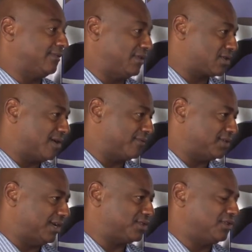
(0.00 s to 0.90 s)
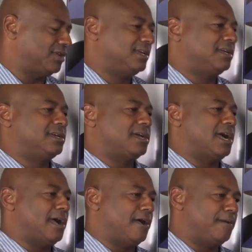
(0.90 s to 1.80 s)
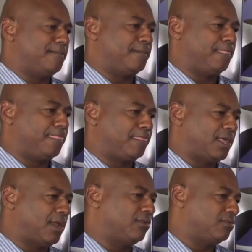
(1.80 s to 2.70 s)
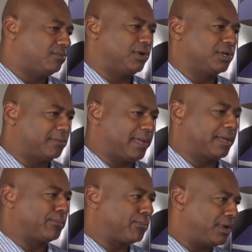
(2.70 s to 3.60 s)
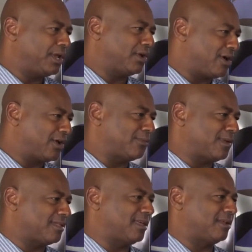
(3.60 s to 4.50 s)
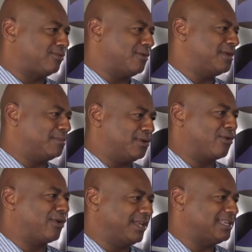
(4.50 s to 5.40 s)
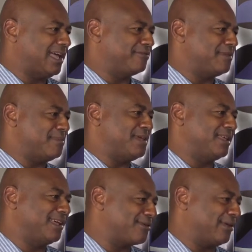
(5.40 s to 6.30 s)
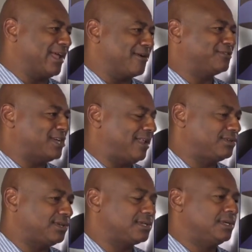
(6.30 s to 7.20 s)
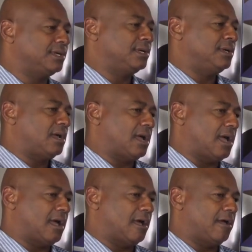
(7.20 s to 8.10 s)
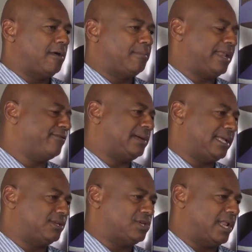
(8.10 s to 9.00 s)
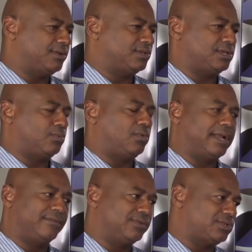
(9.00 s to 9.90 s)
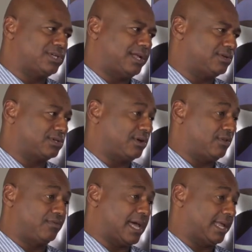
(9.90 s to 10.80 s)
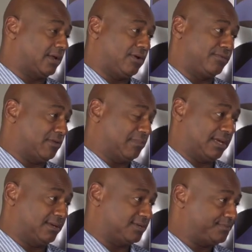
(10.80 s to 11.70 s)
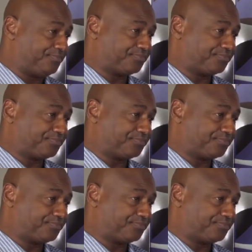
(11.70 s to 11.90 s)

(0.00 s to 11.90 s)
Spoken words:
of this conversation, one could make a pretty good argument that women and minorities have maybe another layer of challenges, but everybody has challenges, and whatever those challenges are, you've got to get over them, because